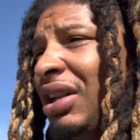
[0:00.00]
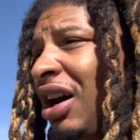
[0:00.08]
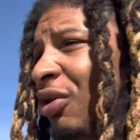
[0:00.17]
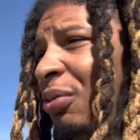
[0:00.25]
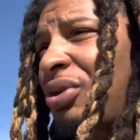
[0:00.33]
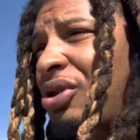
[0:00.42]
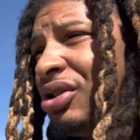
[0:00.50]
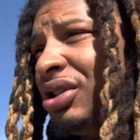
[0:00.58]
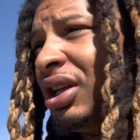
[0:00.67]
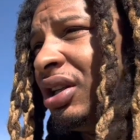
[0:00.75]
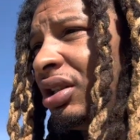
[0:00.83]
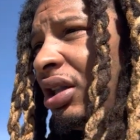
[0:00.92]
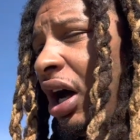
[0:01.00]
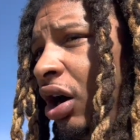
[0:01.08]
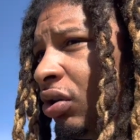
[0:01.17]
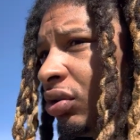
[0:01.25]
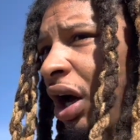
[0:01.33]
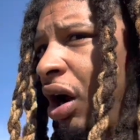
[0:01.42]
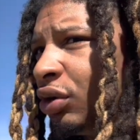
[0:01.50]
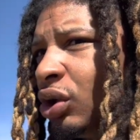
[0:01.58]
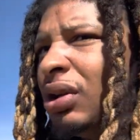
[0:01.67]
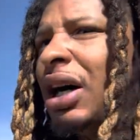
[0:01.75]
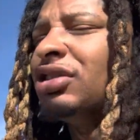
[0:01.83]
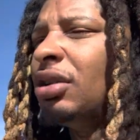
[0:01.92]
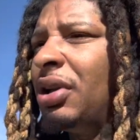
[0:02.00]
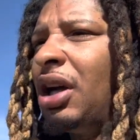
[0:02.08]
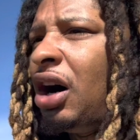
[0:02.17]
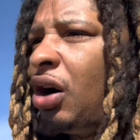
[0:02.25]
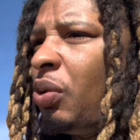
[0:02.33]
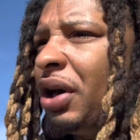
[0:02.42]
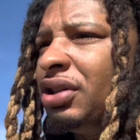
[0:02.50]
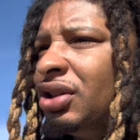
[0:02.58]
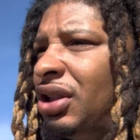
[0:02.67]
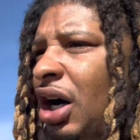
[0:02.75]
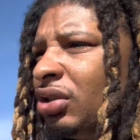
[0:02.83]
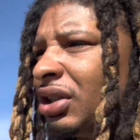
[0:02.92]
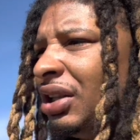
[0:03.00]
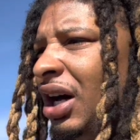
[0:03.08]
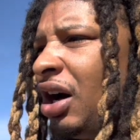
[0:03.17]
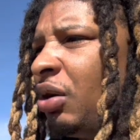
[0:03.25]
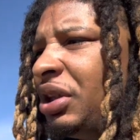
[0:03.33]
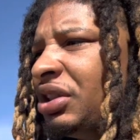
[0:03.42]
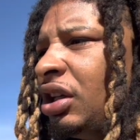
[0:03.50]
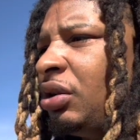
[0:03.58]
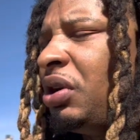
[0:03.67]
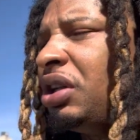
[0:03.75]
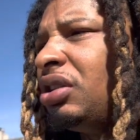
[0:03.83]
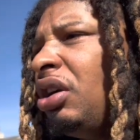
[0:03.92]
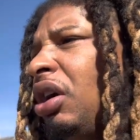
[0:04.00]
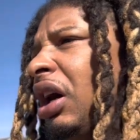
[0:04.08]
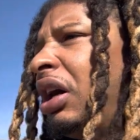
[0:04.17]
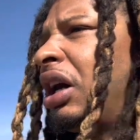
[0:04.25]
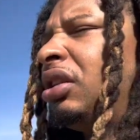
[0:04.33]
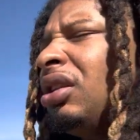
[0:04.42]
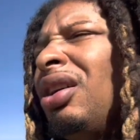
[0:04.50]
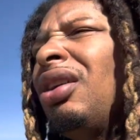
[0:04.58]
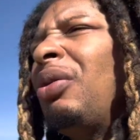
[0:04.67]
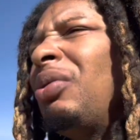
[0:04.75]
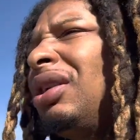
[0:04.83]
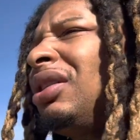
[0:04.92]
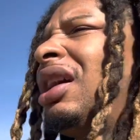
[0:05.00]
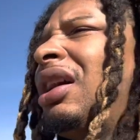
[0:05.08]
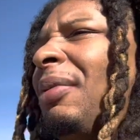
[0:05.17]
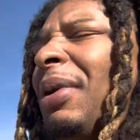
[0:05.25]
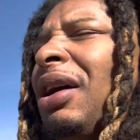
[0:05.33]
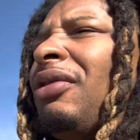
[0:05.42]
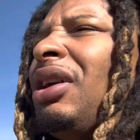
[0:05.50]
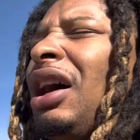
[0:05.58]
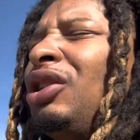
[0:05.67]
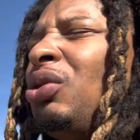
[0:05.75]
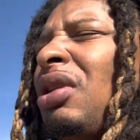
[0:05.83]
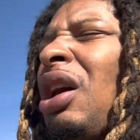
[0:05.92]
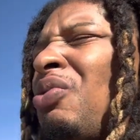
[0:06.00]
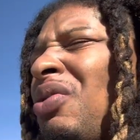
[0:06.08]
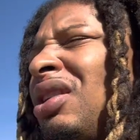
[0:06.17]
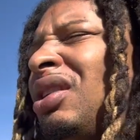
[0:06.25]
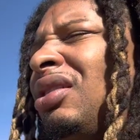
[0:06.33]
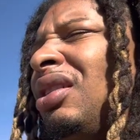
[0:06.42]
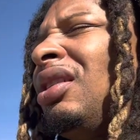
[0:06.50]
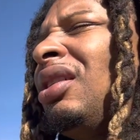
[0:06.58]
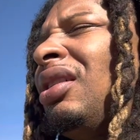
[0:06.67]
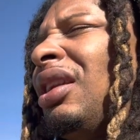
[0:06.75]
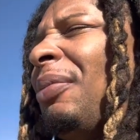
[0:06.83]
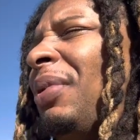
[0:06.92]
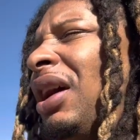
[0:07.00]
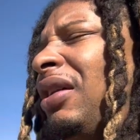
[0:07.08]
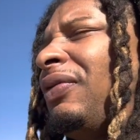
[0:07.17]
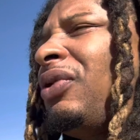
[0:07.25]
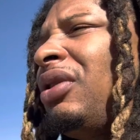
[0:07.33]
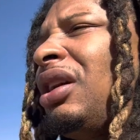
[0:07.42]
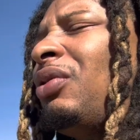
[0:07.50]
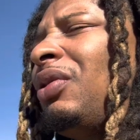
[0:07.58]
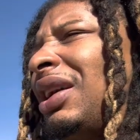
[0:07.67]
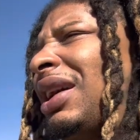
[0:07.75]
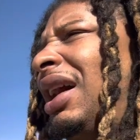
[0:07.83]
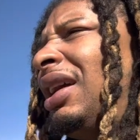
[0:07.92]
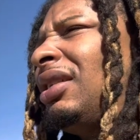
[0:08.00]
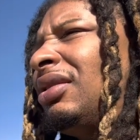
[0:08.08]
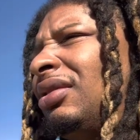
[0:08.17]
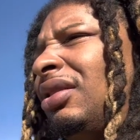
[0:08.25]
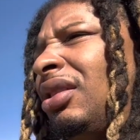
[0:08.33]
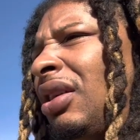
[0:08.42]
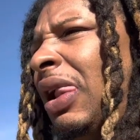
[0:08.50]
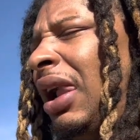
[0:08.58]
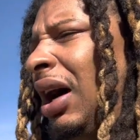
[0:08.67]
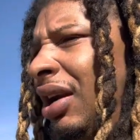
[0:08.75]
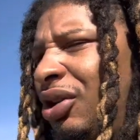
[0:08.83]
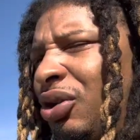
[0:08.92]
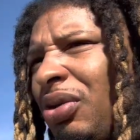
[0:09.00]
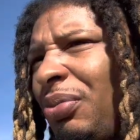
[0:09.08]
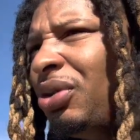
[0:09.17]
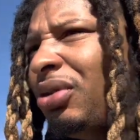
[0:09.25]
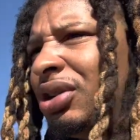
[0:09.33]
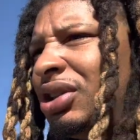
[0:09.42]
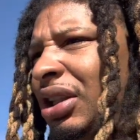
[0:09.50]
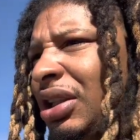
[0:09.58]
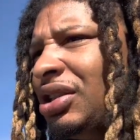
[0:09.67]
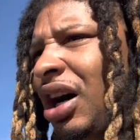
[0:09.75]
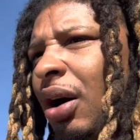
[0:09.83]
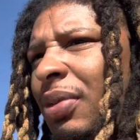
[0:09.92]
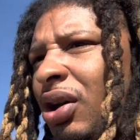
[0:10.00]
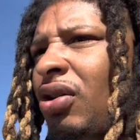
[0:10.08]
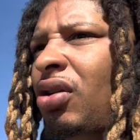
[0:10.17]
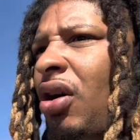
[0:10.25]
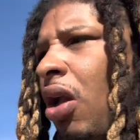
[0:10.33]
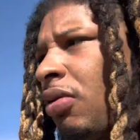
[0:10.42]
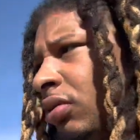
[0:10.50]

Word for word: I don't bullshit. I don't I don't do like some y'all waiting till dogs get nine weeks, ten weeks. Oh, I like no, I went and got. I made. I knew what I wanted, and I paid for it, and I went and got it. I didn't do the bullshit that y'all be on.